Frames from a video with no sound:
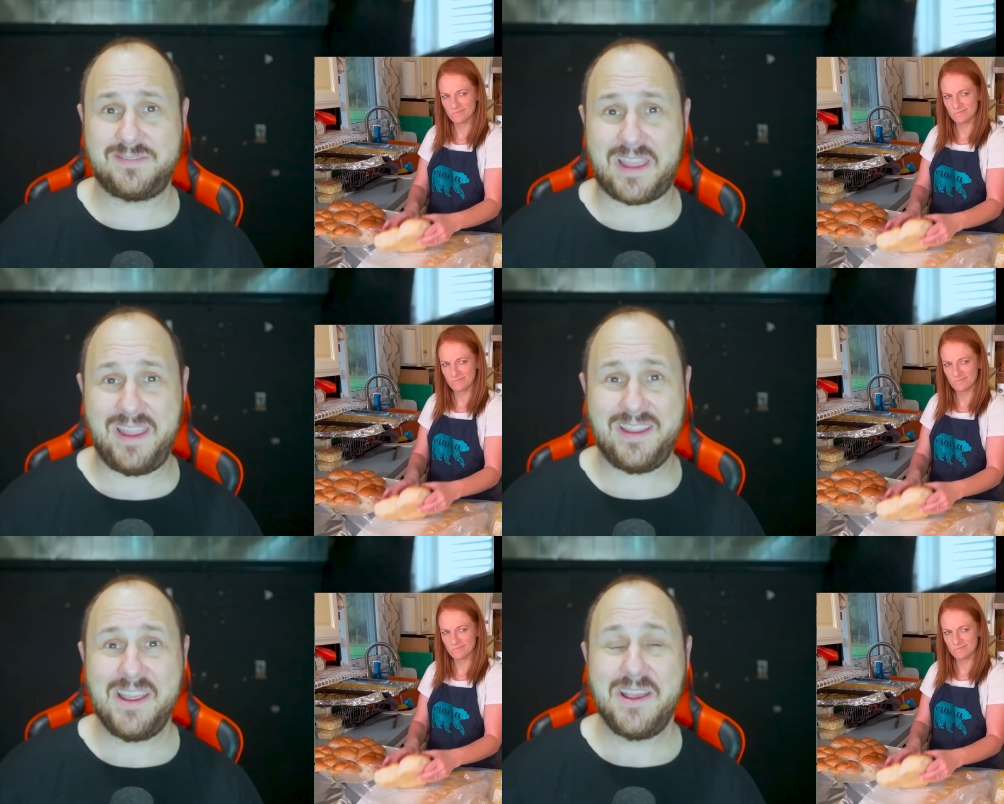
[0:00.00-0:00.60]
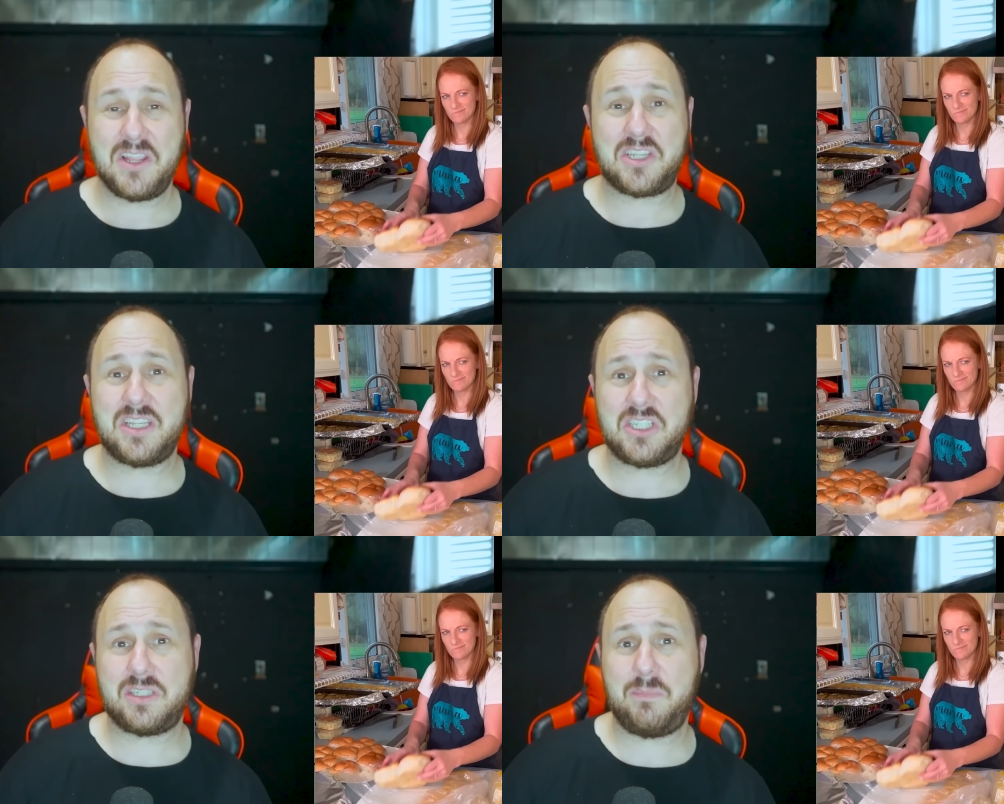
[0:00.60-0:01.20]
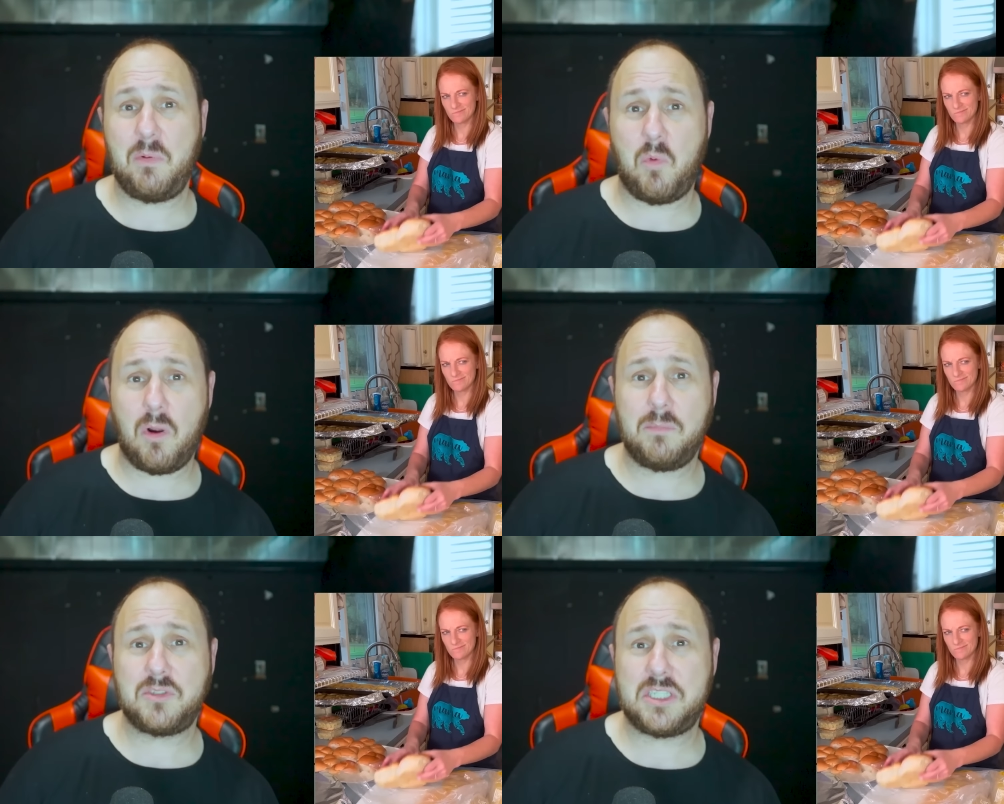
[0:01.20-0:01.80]
Speaker 1: Okay? The shit that should be
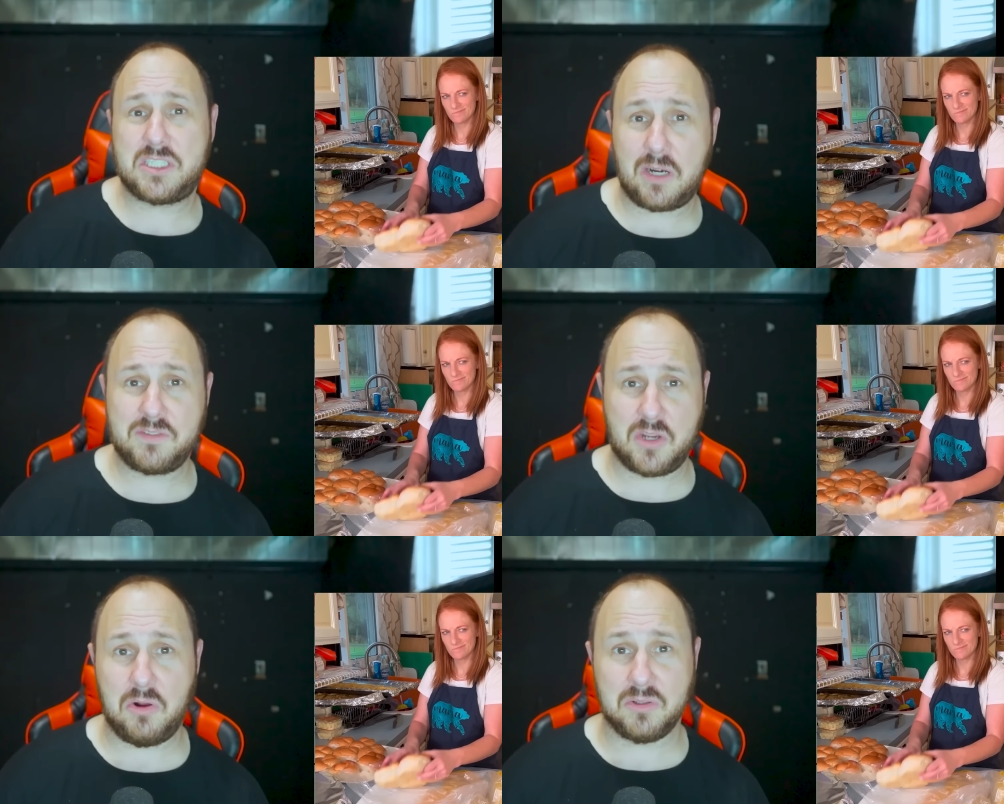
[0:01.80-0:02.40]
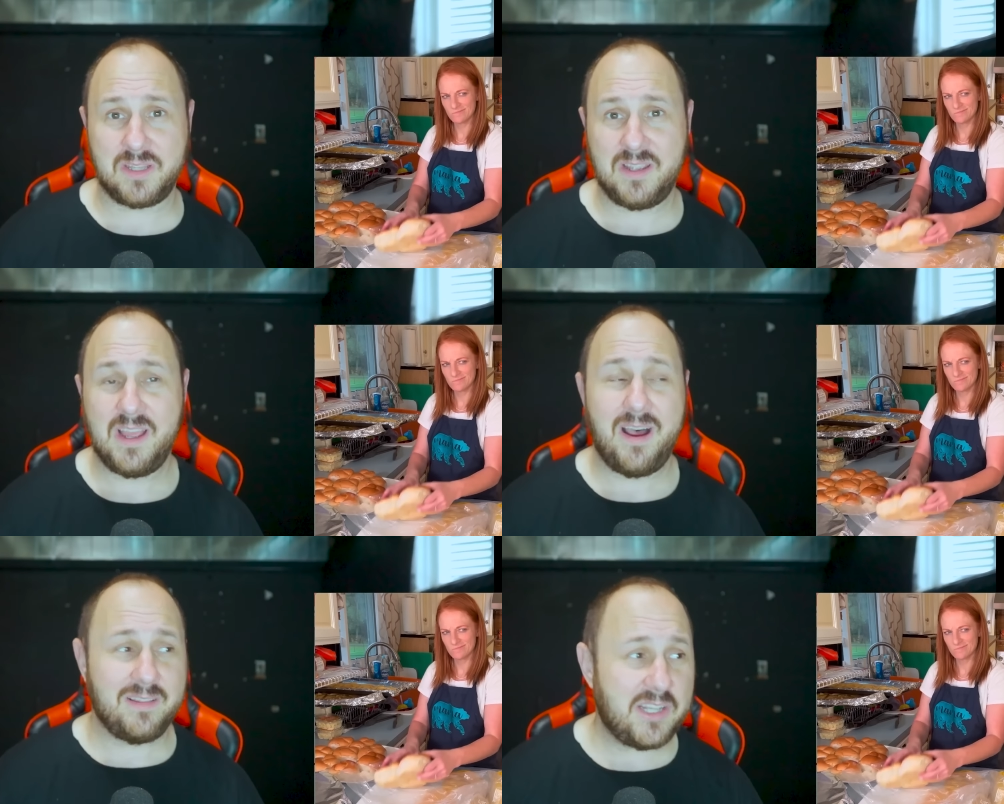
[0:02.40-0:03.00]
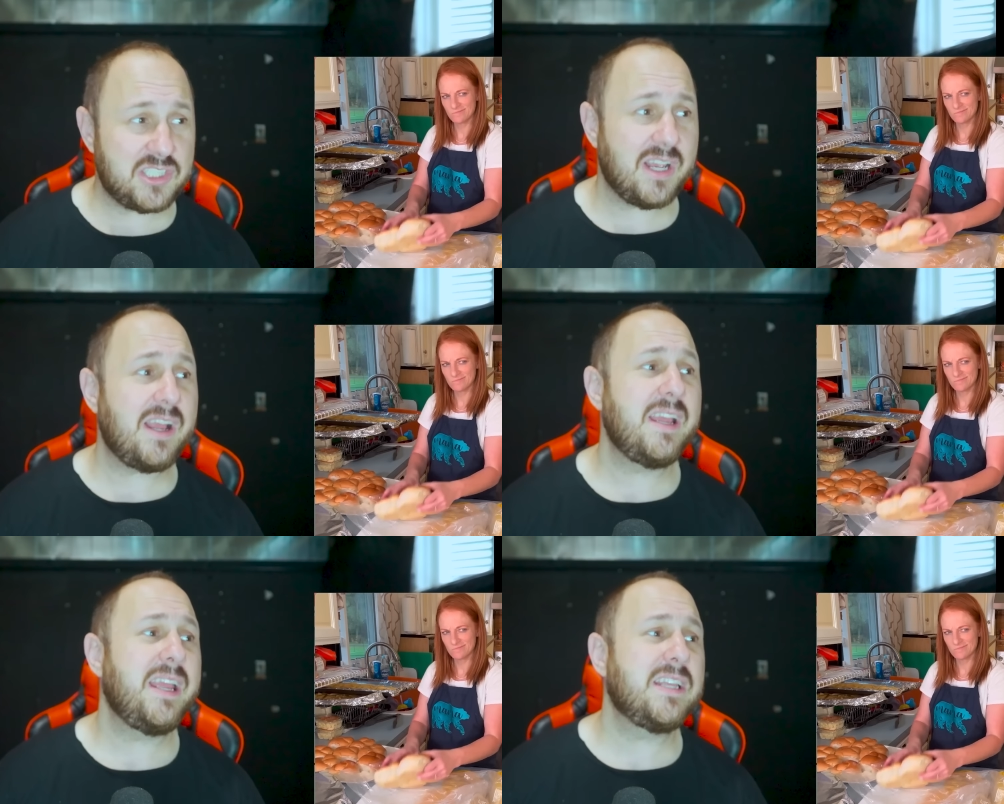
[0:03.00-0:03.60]
warm, she serves cold.
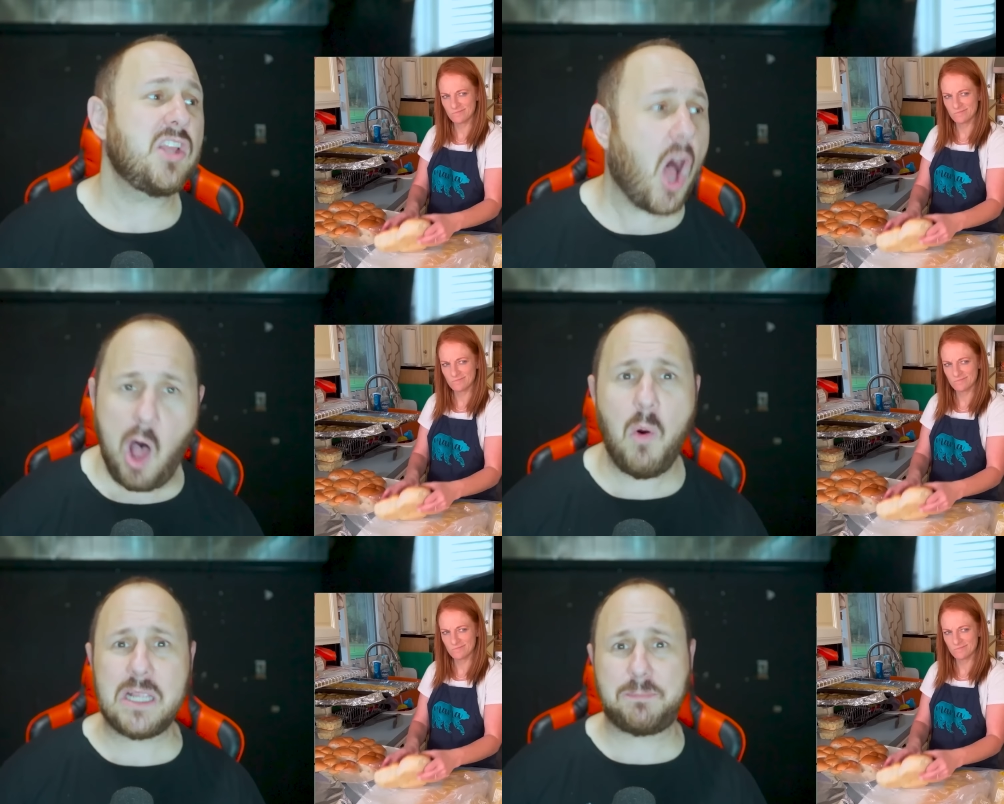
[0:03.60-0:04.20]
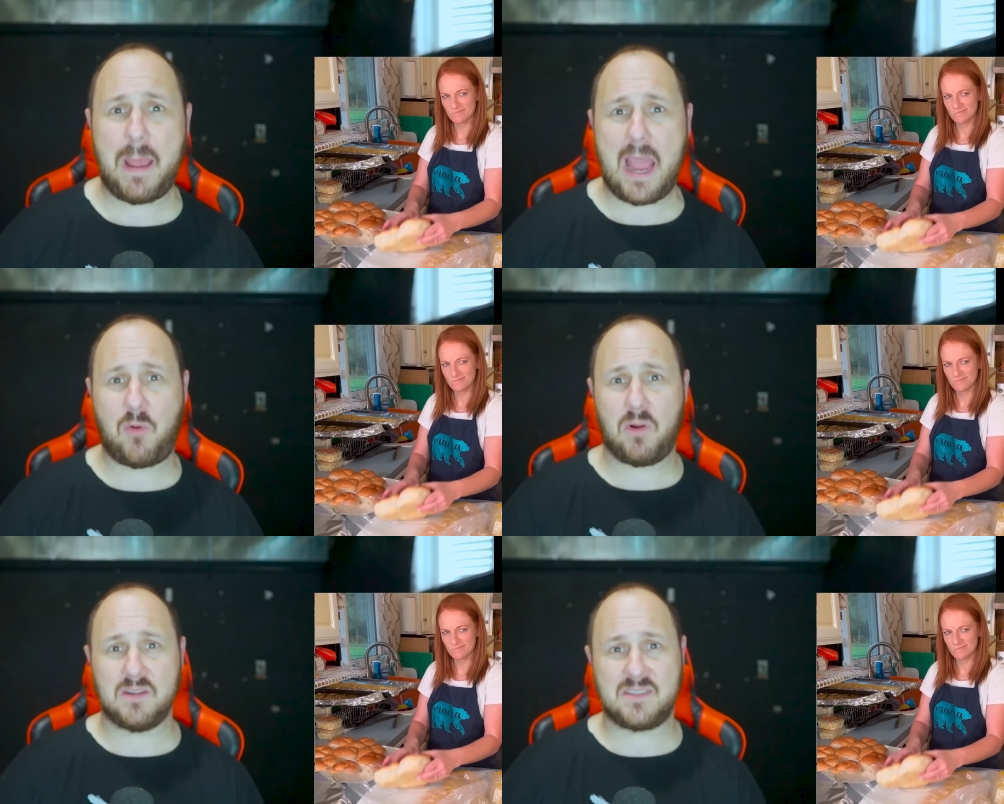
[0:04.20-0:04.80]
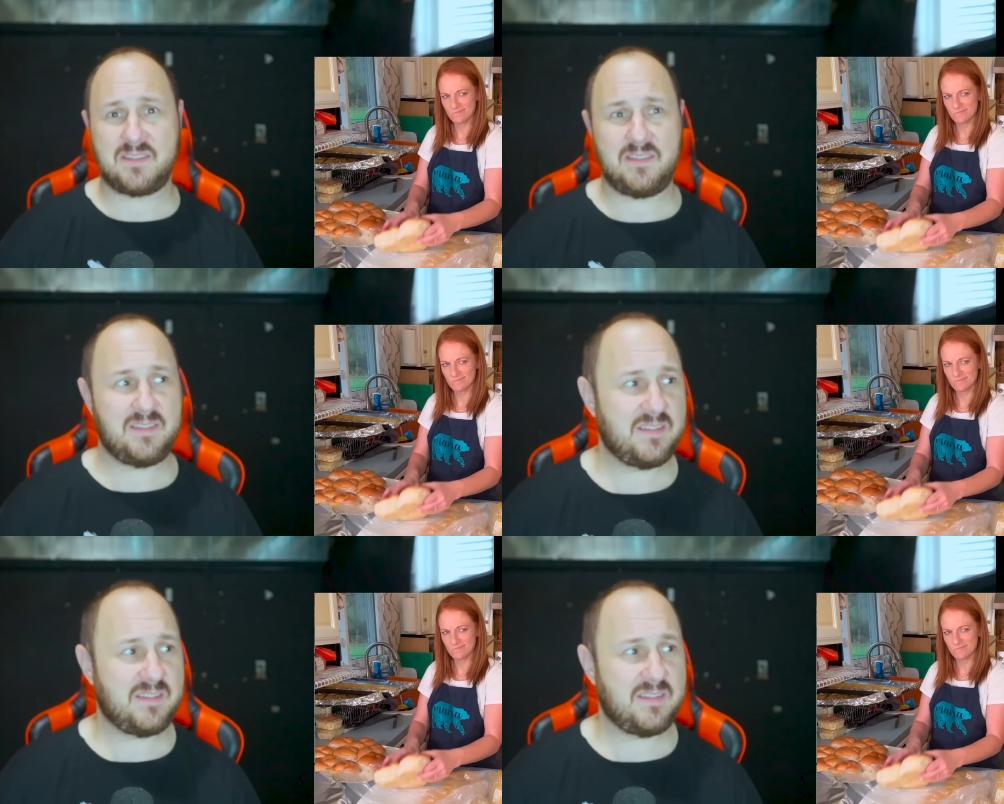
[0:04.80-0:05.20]
Alicia is always backwards.